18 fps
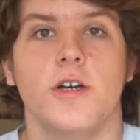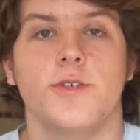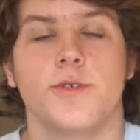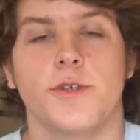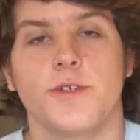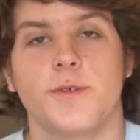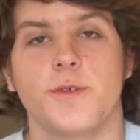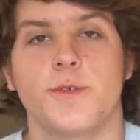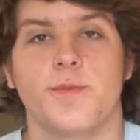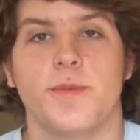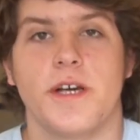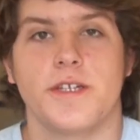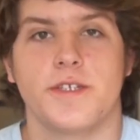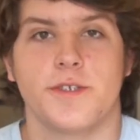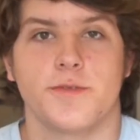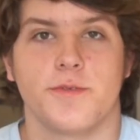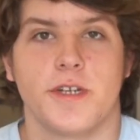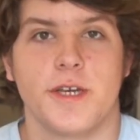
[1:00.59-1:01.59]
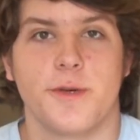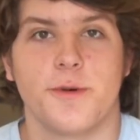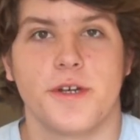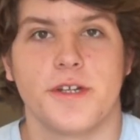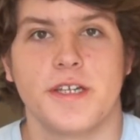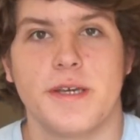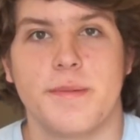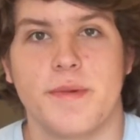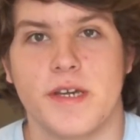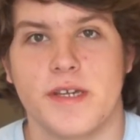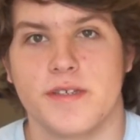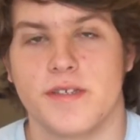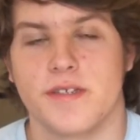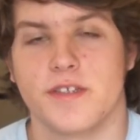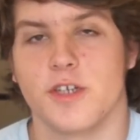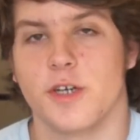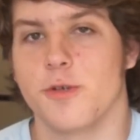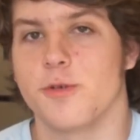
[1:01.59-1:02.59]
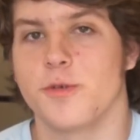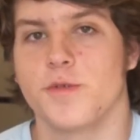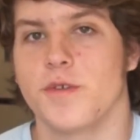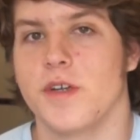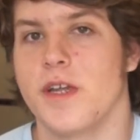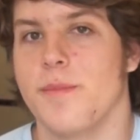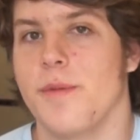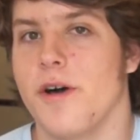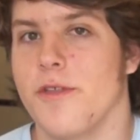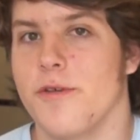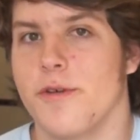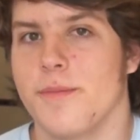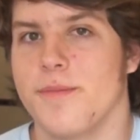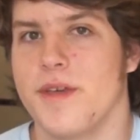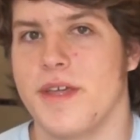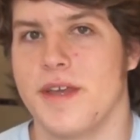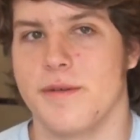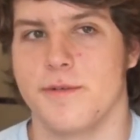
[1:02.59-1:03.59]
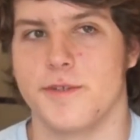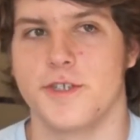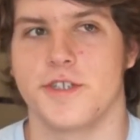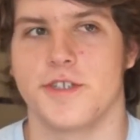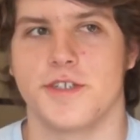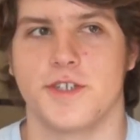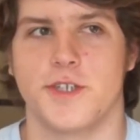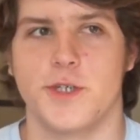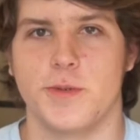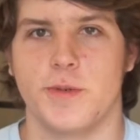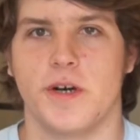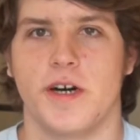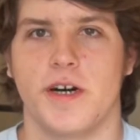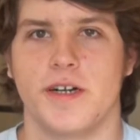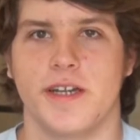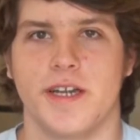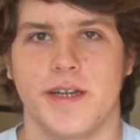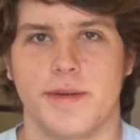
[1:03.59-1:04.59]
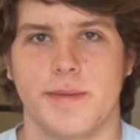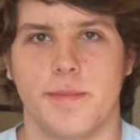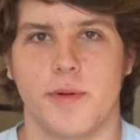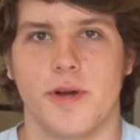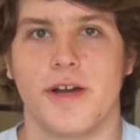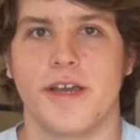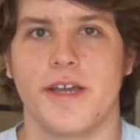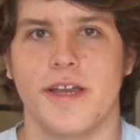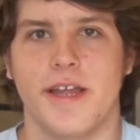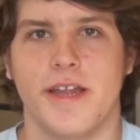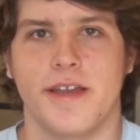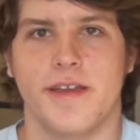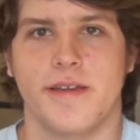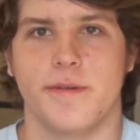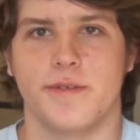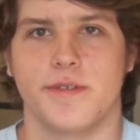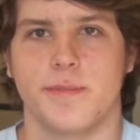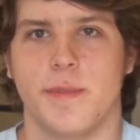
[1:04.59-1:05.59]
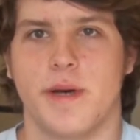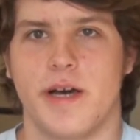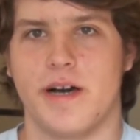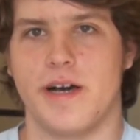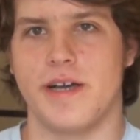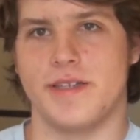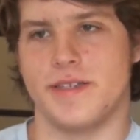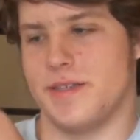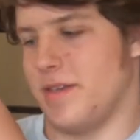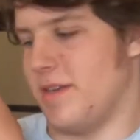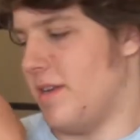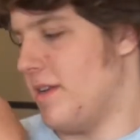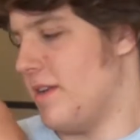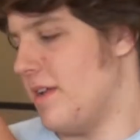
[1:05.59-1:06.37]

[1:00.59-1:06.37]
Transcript: So I switched places really quickly because the sun was really bothering me and it was just too hot and bright and it was in my eyes, and